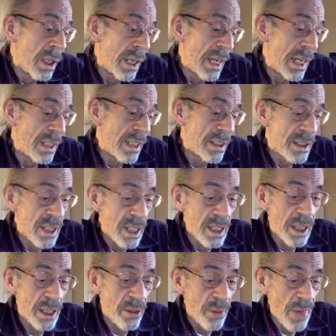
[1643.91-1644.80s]
And
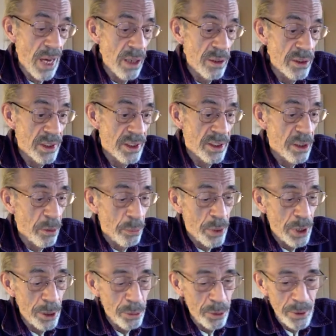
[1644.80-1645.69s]
suddenly thousands of
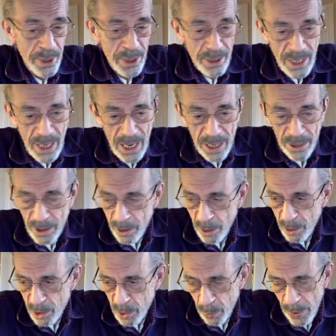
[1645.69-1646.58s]
people did that, the
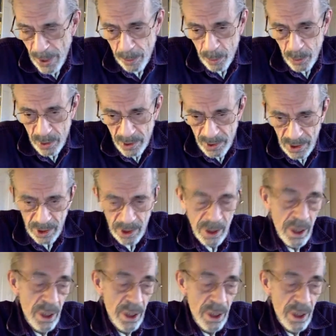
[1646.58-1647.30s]
newspapers and